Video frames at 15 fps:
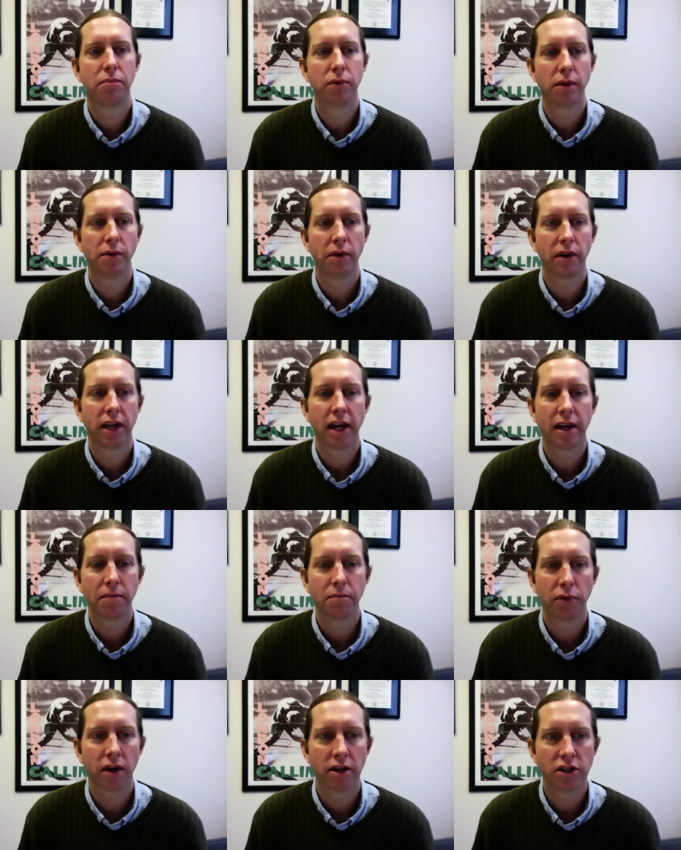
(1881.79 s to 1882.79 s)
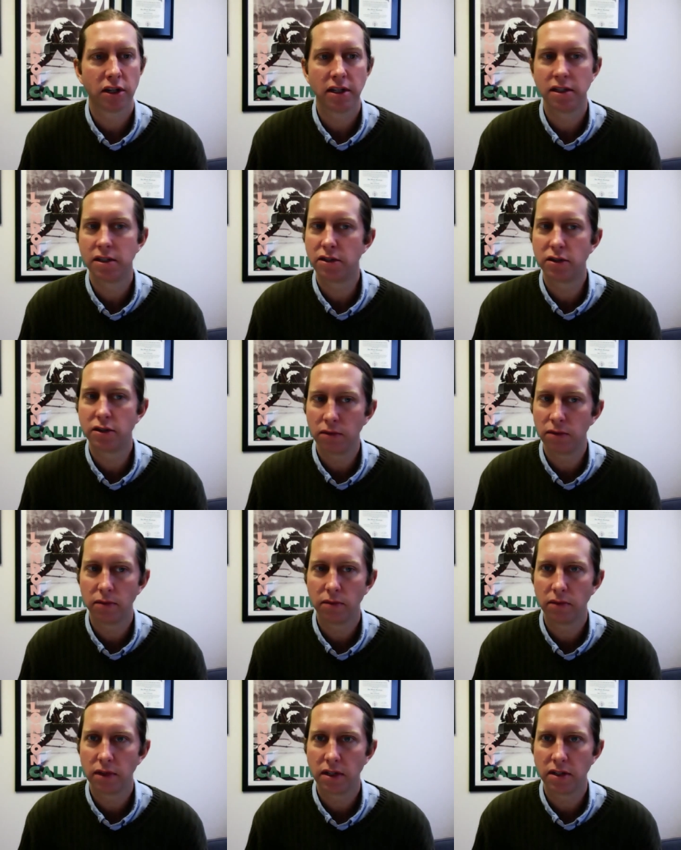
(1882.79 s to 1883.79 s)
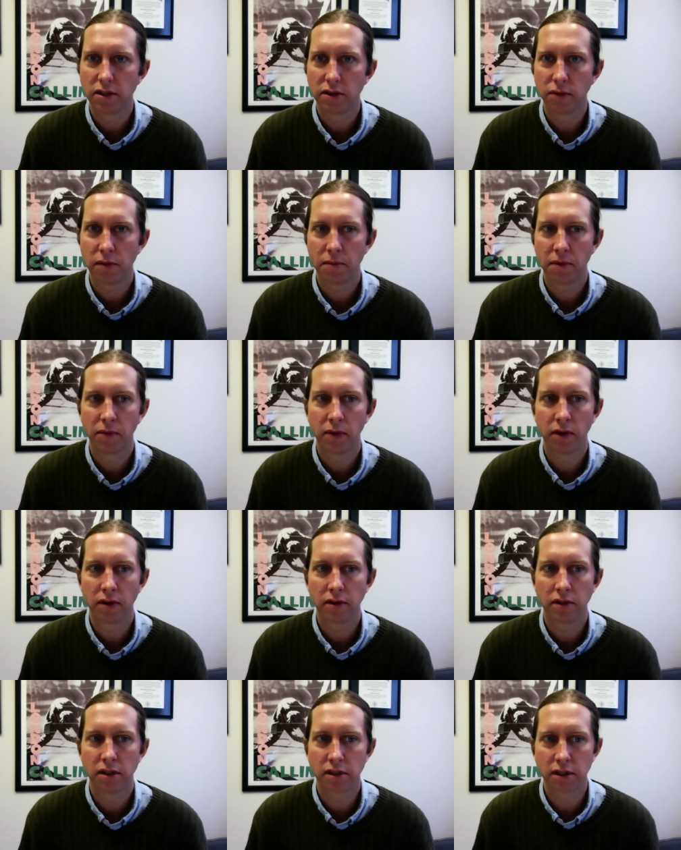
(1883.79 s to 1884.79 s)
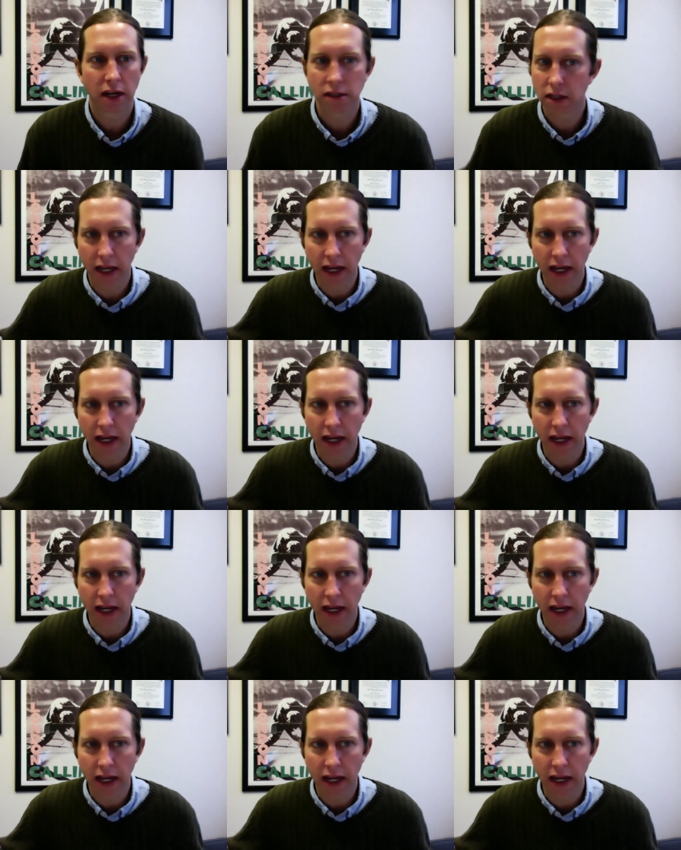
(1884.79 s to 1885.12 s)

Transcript: We were getting brunch, and these two women were discussing.